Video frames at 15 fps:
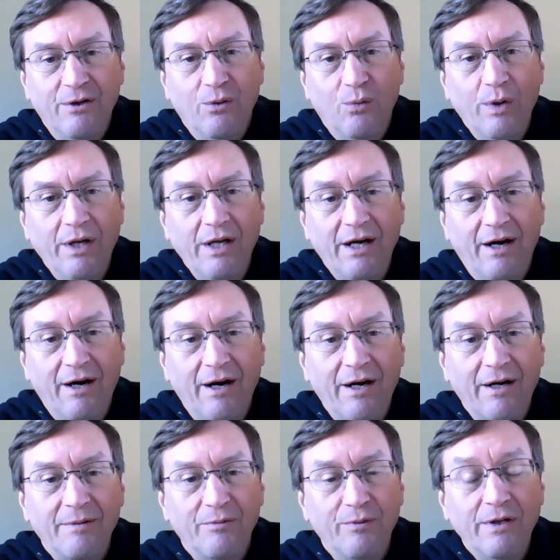we
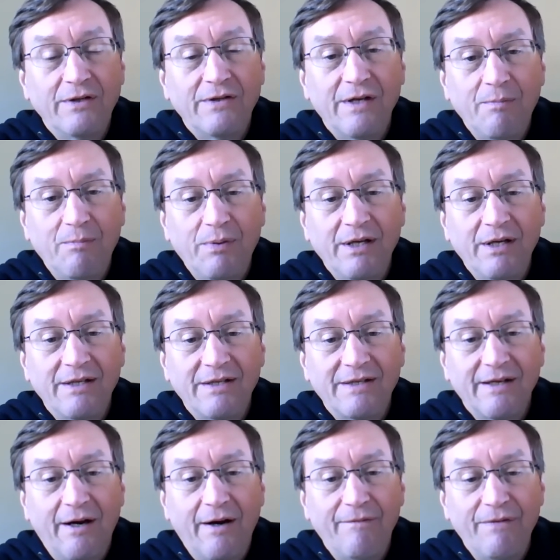are recipients
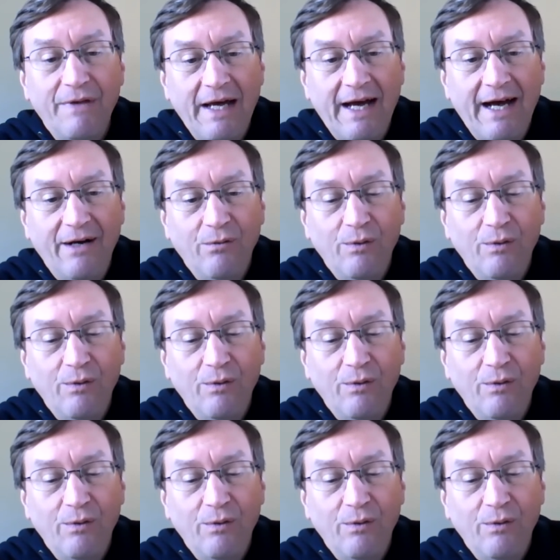of that.